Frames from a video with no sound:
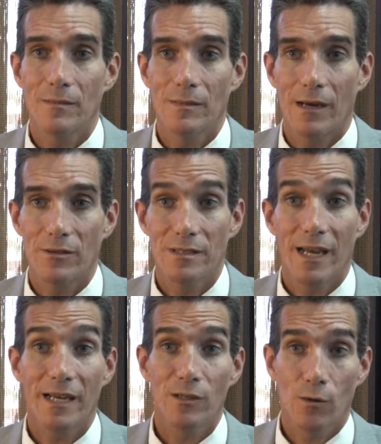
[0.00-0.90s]
I was
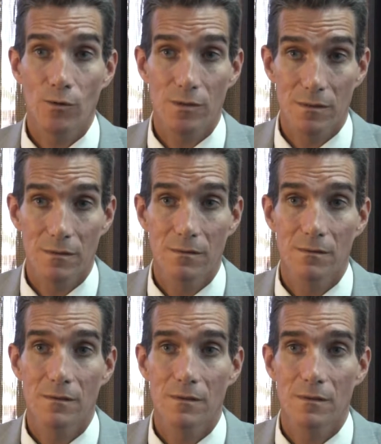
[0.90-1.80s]
diagnosed
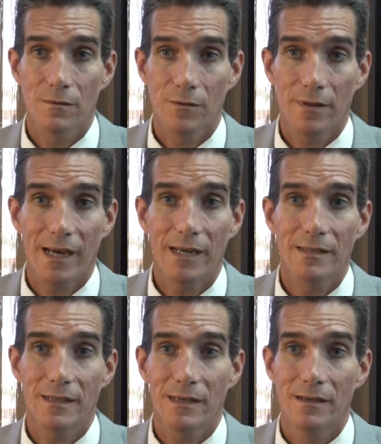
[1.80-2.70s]
for
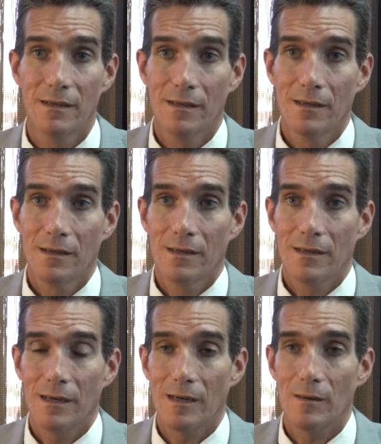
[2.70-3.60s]
that
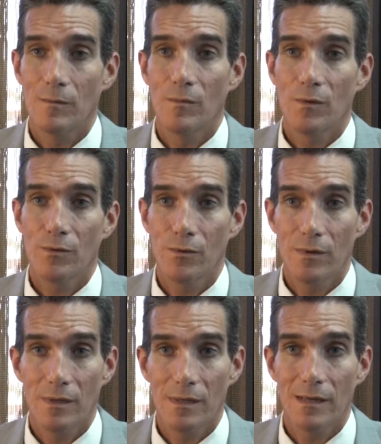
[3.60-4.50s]

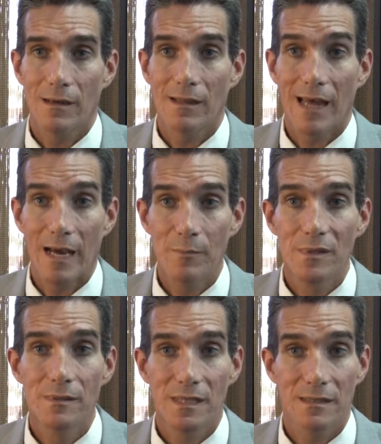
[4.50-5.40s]
through a lab
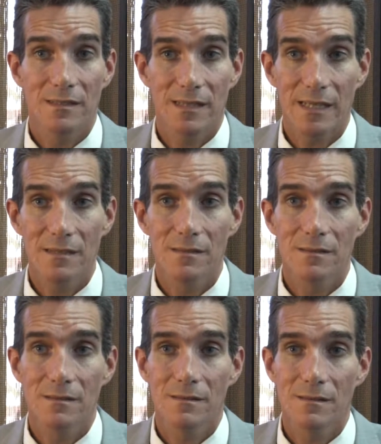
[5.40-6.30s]
in the
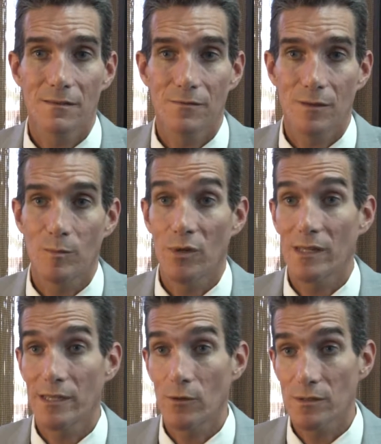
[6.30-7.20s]
States for
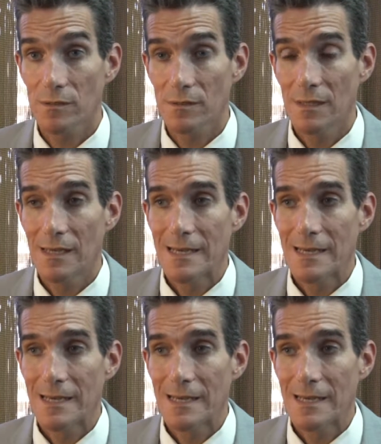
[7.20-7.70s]
borreliosis.